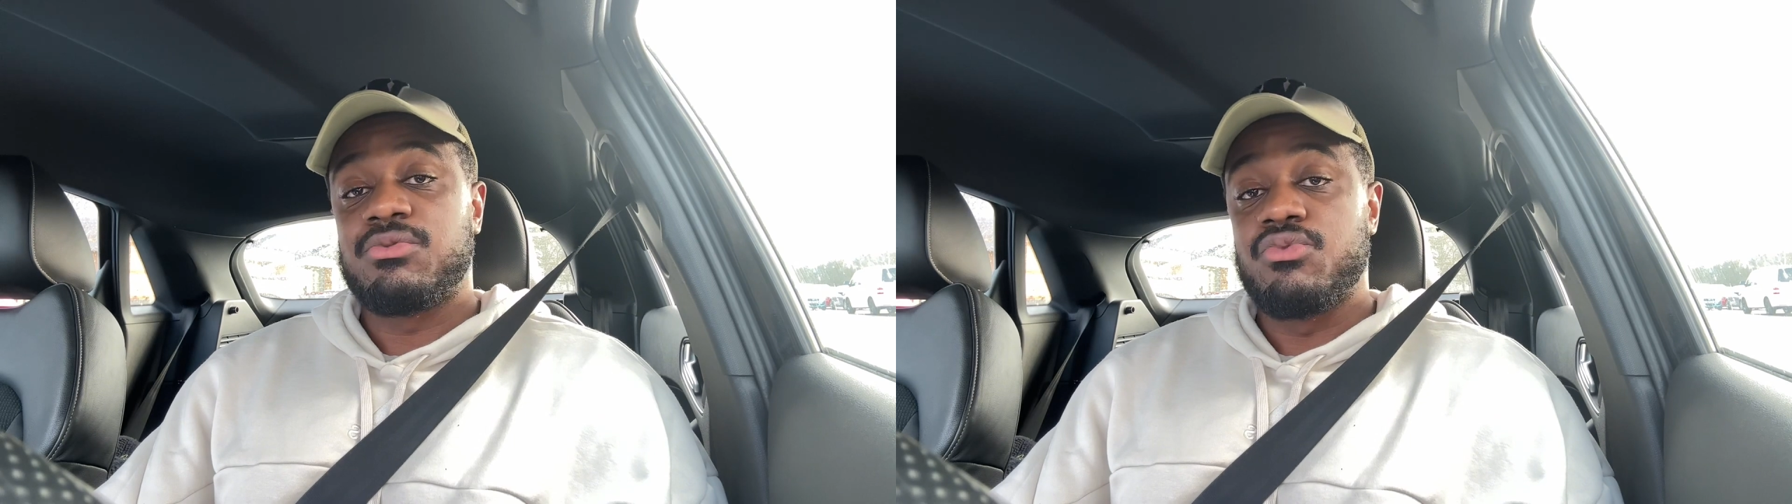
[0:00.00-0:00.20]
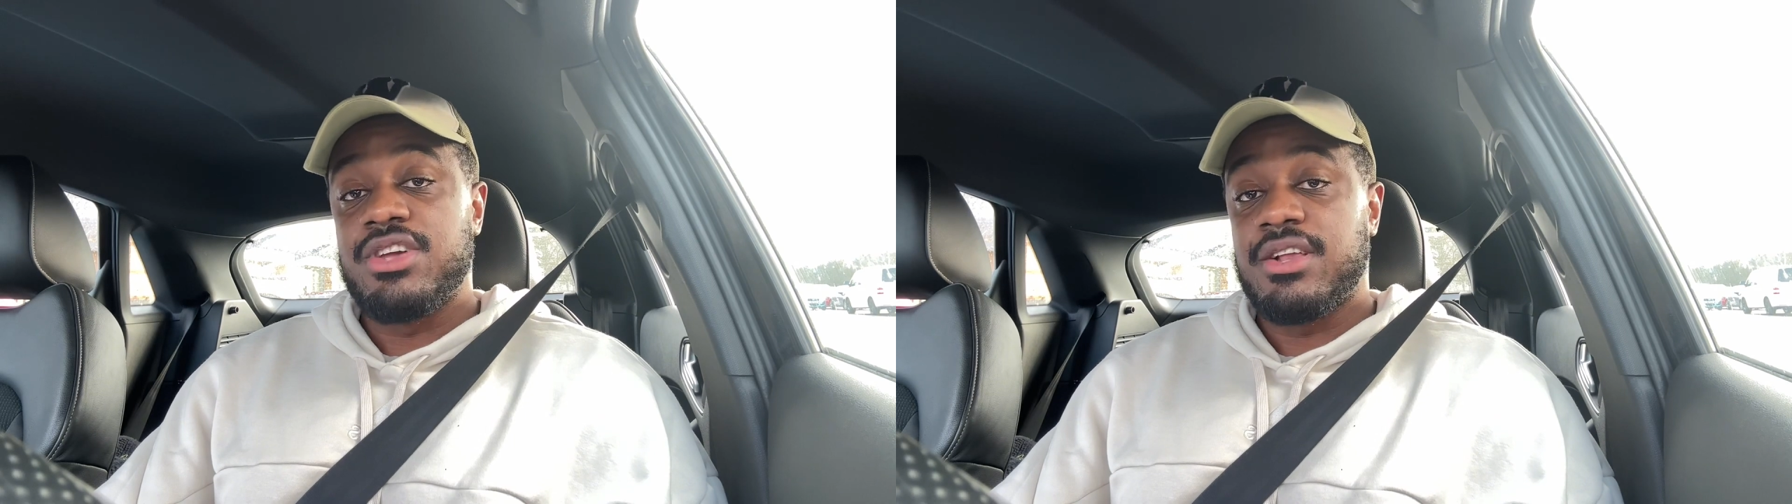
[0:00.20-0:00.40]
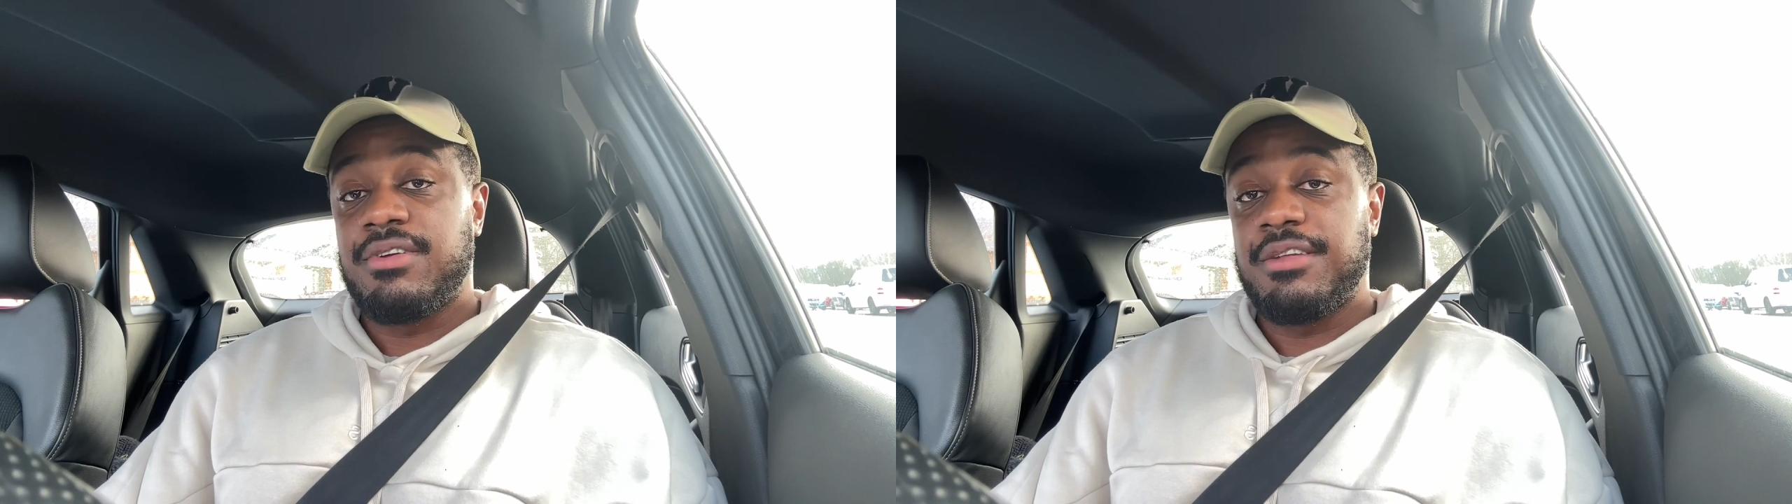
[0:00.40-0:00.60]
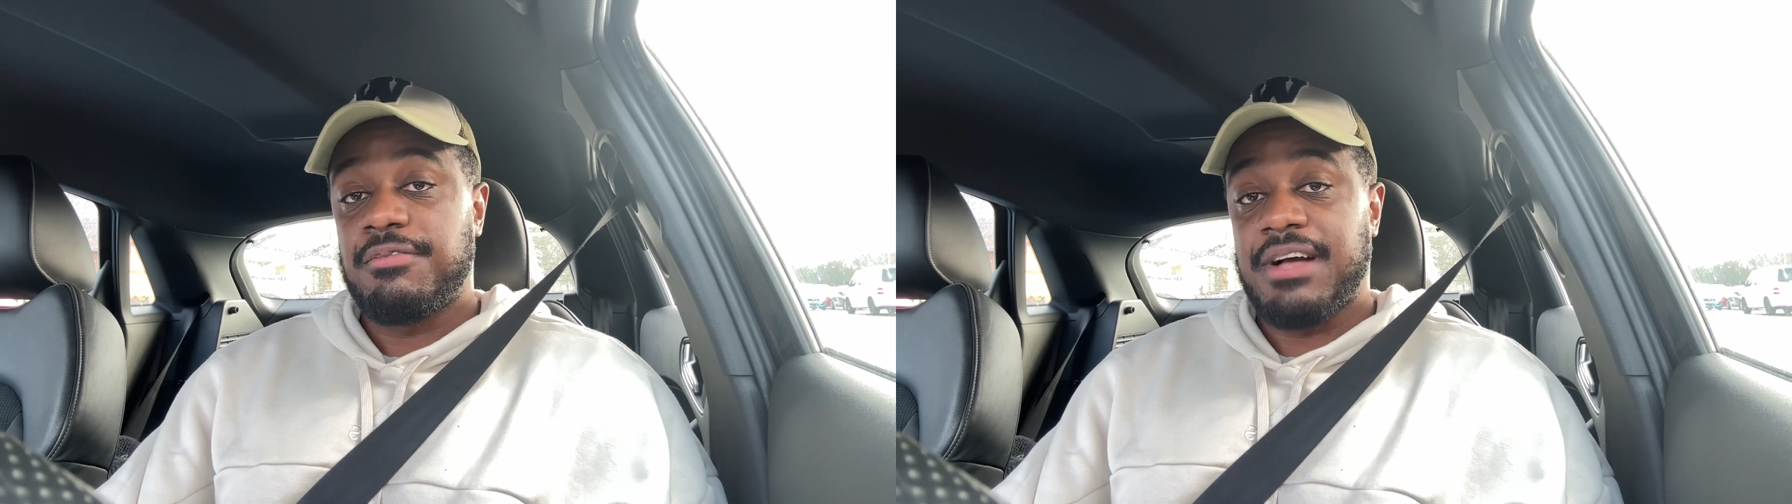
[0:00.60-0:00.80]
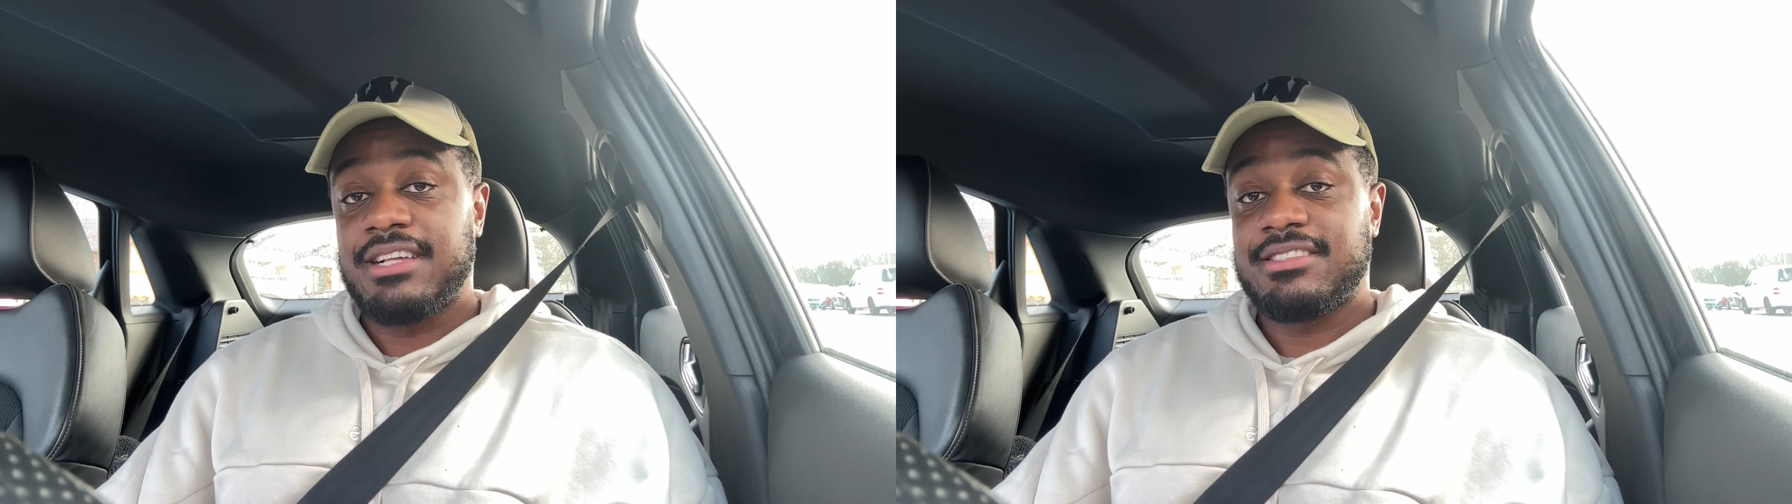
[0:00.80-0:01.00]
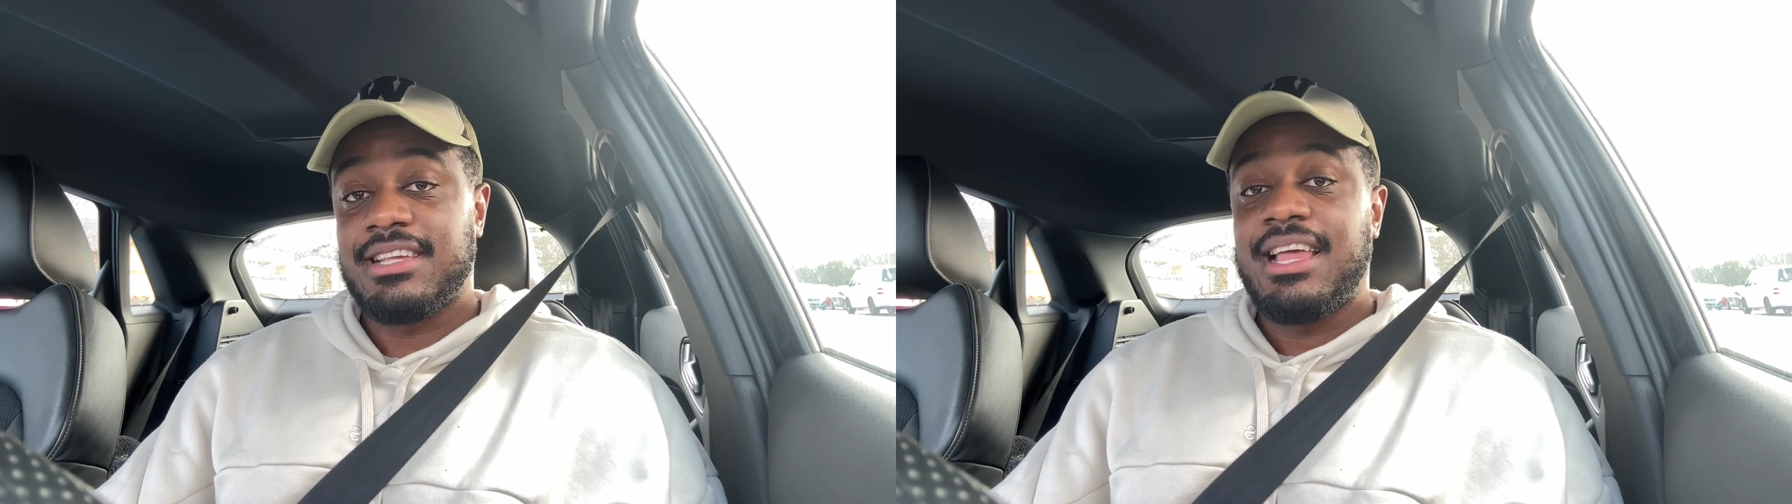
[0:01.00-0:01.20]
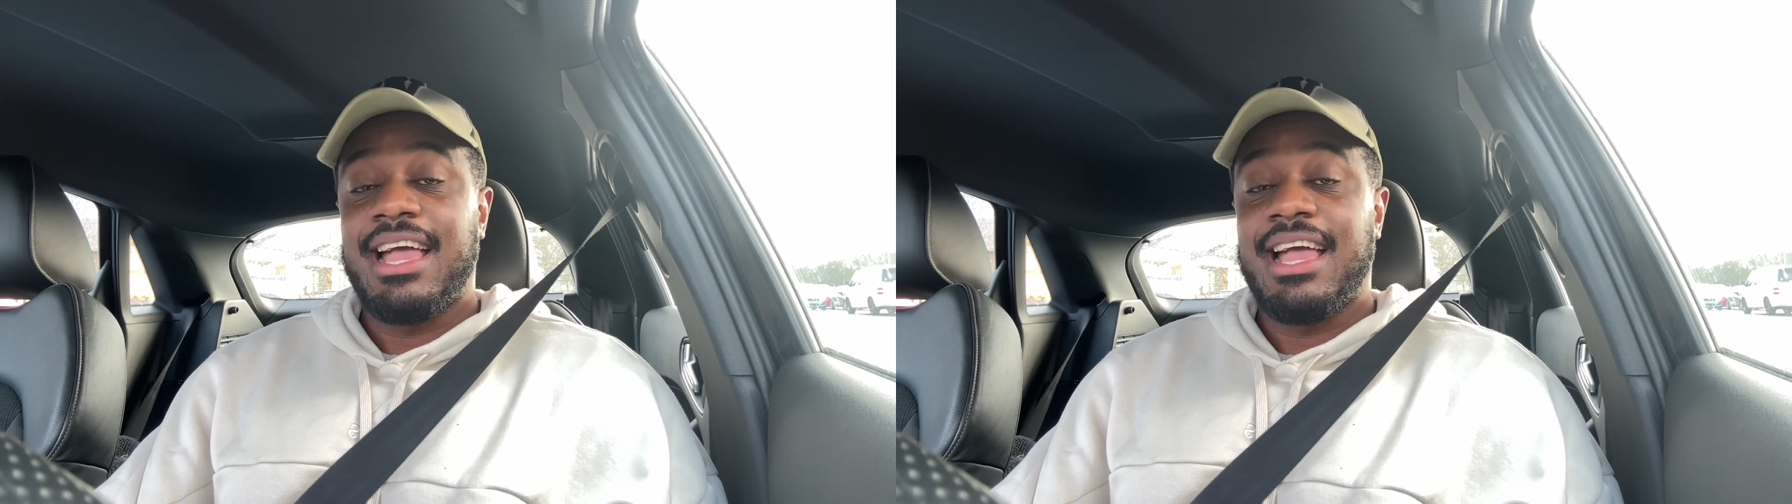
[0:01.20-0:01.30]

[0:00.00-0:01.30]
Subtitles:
really, really fast,